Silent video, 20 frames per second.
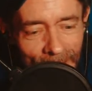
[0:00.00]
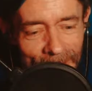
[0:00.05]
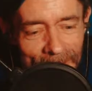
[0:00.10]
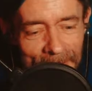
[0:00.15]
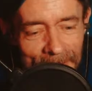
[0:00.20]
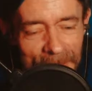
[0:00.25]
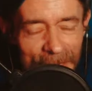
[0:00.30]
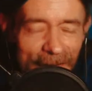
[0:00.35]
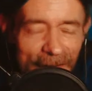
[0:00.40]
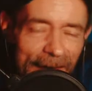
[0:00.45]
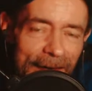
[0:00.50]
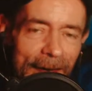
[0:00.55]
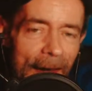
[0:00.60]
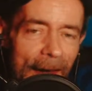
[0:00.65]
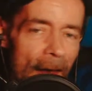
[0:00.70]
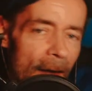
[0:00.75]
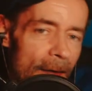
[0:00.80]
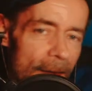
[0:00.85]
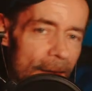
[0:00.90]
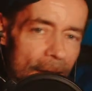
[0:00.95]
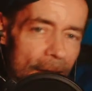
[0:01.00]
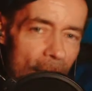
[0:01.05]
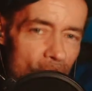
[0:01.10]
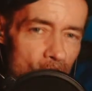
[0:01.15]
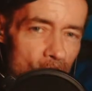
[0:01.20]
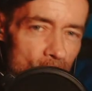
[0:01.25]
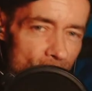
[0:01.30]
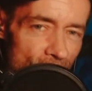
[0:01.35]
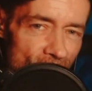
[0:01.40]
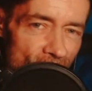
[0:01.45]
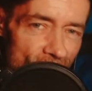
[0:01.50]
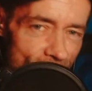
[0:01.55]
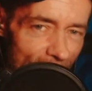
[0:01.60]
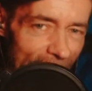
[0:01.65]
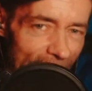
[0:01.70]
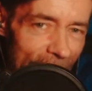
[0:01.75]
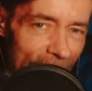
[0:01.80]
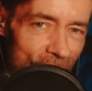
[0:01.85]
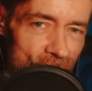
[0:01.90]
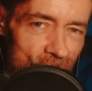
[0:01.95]
But you didn't get a room
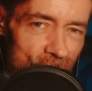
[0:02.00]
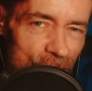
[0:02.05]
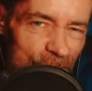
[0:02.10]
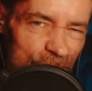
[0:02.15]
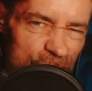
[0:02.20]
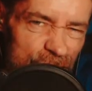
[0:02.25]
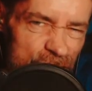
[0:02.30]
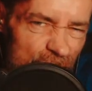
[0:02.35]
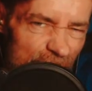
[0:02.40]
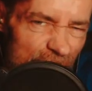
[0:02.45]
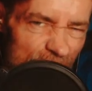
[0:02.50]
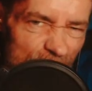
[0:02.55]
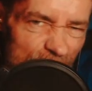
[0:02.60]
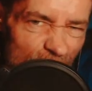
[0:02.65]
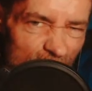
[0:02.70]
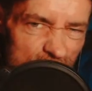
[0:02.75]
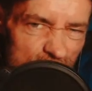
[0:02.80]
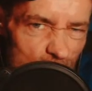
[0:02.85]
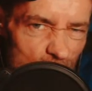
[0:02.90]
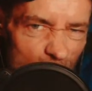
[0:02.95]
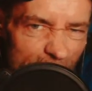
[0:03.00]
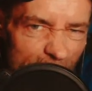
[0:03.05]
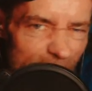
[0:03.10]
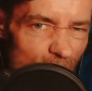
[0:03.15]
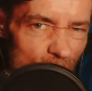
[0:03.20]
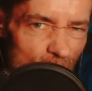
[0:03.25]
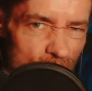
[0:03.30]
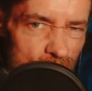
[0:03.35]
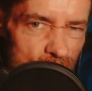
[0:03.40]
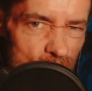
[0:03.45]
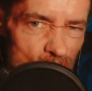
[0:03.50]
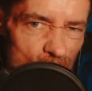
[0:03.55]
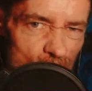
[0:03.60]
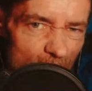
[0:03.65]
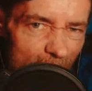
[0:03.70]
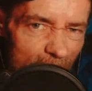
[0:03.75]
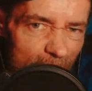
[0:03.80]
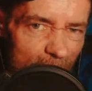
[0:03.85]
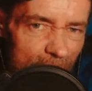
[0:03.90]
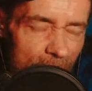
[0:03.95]
inspection for, say, the first week or so,
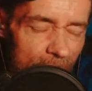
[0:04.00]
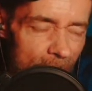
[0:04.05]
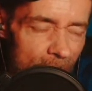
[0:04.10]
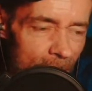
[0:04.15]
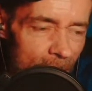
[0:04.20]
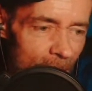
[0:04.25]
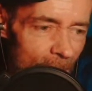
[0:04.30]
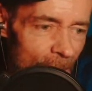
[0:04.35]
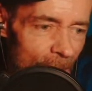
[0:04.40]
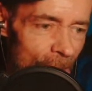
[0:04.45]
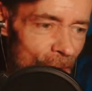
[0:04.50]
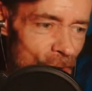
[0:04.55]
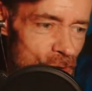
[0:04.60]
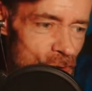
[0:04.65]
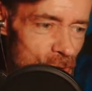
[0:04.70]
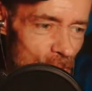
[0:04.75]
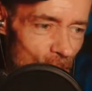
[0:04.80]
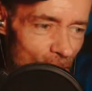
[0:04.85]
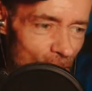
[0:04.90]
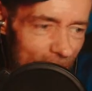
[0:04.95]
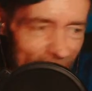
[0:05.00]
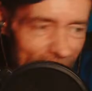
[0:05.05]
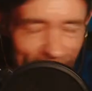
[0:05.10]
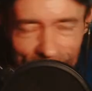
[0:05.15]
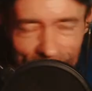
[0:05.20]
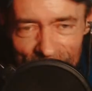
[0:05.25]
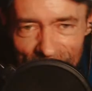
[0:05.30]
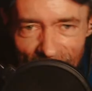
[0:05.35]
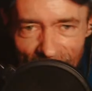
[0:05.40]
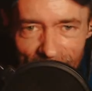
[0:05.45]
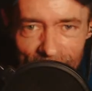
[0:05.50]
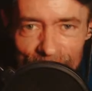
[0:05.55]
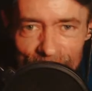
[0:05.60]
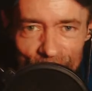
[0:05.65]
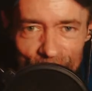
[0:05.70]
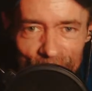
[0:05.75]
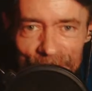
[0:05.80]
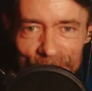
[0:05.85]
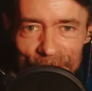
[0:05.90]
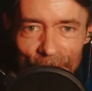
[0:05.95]
right? So it came time
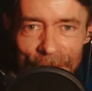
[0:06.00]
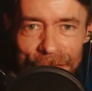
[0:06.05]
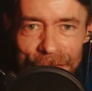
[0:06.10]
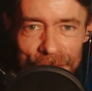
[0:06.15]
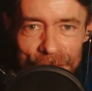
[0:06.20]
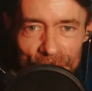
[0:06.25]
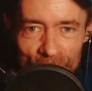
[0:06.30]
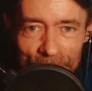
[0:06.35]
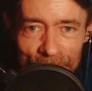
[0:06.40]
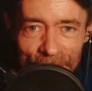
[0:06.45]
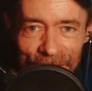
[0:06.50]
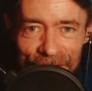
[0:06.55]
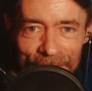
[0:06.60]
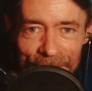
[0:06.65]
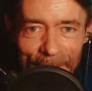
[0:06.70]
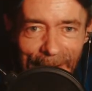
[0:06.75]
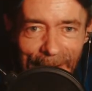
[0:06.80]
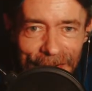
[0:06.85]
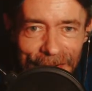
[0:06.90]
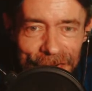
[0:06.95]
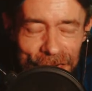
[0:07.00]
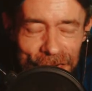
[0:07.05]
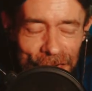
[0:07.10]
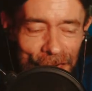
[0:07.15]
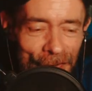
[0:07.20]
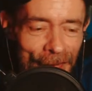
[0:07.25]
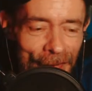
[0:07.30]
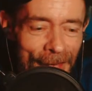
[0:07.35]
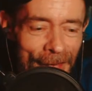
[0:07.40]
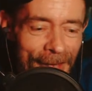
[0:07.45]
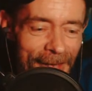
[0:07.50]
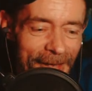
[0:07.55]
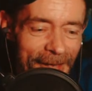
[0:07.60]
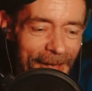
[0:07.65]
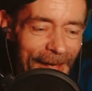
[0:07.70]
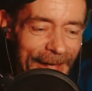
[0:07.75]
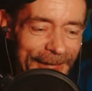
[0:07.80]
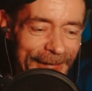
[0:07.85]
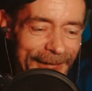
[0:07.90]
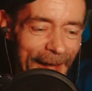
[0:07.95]
for the first room inspection.
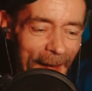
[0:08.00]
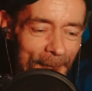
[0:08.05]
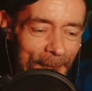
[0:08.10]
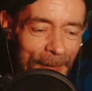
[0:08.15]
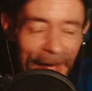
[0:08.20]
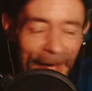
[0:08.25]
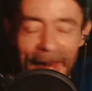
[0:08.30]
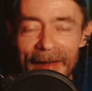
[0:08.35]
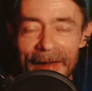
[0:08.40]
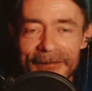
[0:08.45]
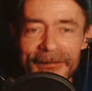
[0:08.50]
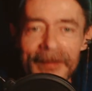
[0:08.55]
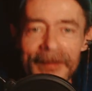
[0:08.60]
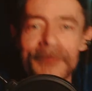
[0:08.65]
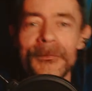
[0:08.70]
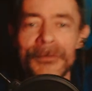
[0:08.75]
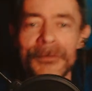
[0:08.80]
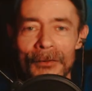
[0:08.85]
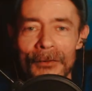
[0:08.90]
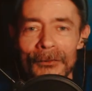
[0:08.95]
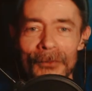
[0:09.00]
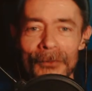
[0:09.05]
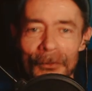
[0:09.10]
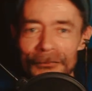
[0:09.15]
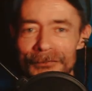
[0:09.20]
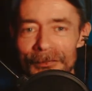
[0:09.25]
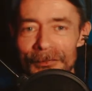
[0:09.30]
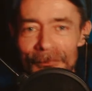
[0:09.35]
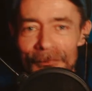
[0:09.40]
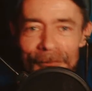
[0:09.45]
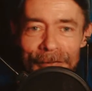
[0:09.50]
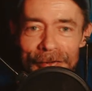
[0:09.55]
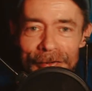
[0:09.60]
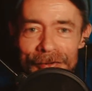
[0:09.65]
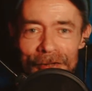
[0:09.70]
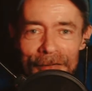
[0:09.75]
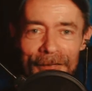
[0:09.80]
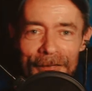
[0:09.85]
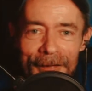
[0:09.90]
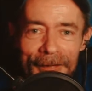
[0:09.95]
And by that time, we'd all got to know each
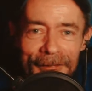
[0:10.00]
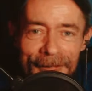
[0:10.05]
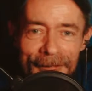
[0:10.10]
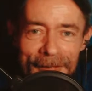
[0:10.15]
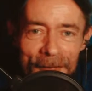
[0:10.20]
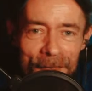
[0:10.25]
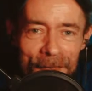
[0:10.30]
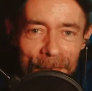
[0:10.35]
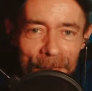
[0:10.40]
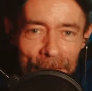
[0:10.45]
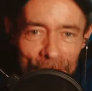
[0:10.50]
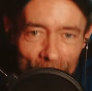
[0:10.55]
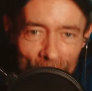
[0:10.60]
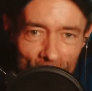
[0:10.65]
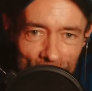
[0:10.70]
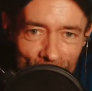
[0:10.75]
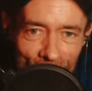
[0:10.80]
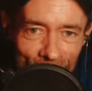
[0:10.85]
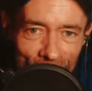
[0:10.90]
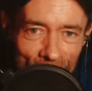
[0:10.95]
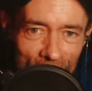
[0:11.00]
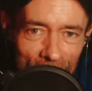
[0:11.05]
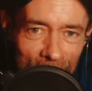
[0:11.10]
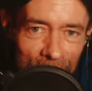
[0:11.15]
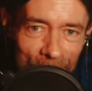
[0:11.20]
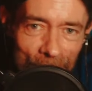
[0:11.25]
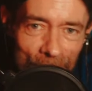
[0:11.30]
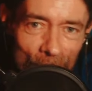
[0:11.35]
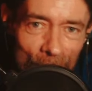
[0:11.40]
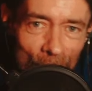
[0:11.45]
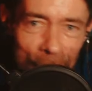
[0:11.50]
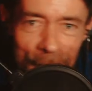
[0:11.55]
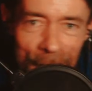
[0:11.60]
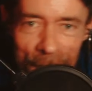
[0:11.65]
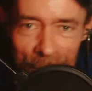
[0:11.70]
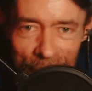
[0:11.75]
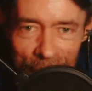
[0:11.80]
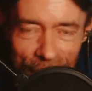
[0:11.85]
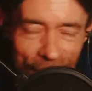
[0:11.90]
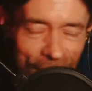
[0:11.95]
other in the different rooms. You know, we're 4
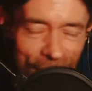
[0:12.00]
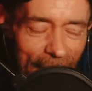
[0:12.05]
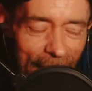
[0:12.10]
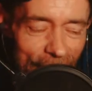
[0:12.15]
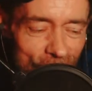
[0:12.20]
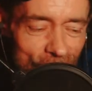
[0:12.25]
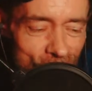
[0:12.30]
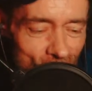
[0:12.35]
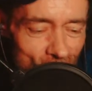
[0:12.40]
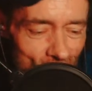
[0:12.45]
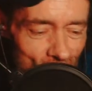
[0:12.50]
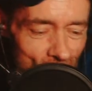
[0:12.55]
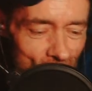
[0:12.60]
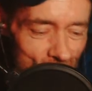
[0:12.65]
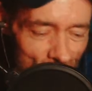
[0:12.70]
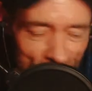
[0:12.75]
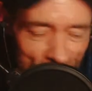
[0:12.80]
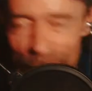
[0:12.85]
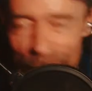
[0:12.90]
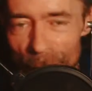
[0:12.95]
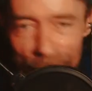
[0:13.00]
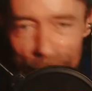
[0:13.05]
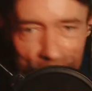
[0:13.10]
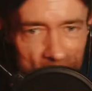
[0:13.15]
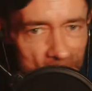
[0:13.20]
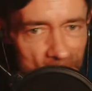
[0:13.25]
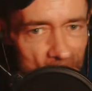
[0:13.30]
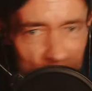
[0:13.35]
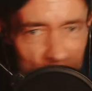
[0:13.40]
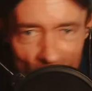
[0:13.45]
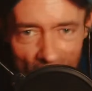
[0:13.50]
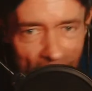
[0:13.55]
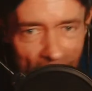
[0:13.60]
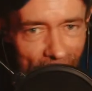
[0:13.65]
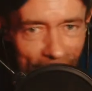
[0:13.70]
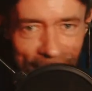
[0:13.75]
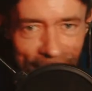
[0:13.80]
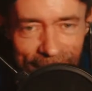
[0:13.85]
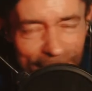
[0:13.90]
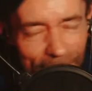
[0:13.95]
different sections, like 4 different
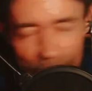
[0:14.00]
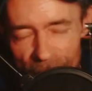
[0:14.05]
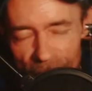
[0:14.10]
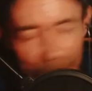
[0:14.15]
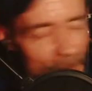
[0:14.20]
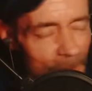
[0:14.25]
firing teams.